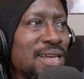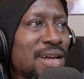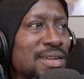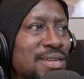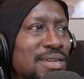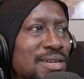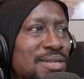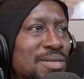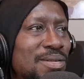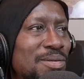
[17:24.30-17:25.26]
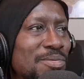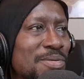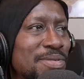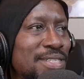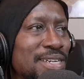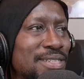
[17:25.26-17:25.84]
Hold on, hold on. What was
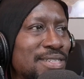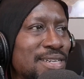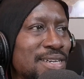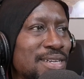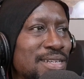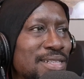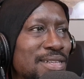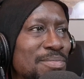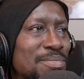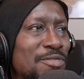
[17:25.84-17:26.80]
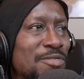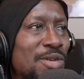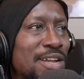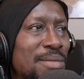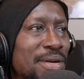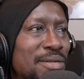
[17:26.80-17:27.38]
they saying? Let me rewind that
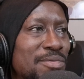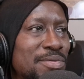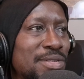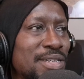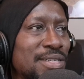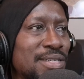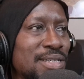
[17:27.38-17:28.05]
back. What was they saying?